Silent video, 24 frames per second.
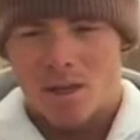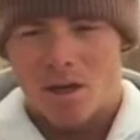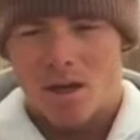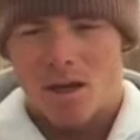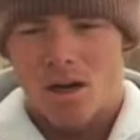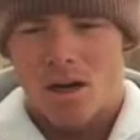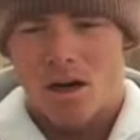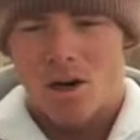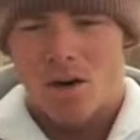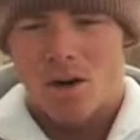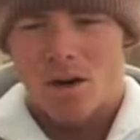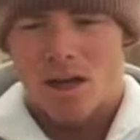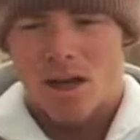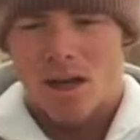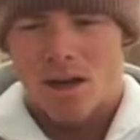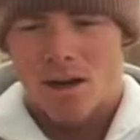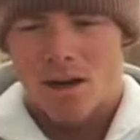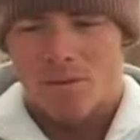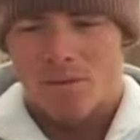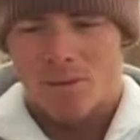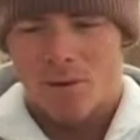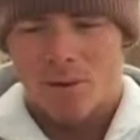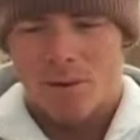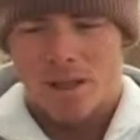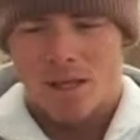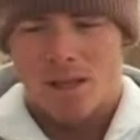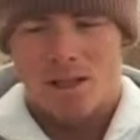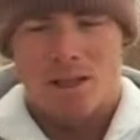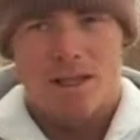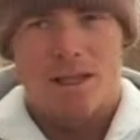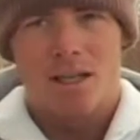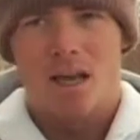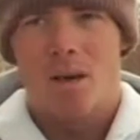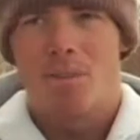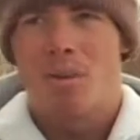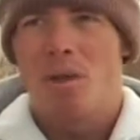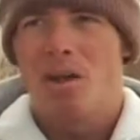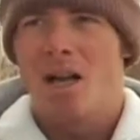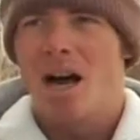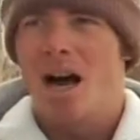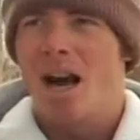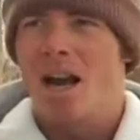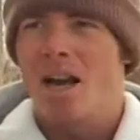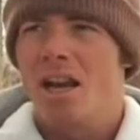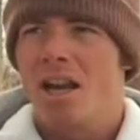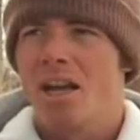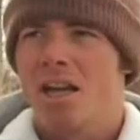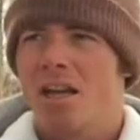you know, and I've really cleaned up a
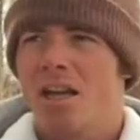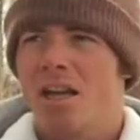lot.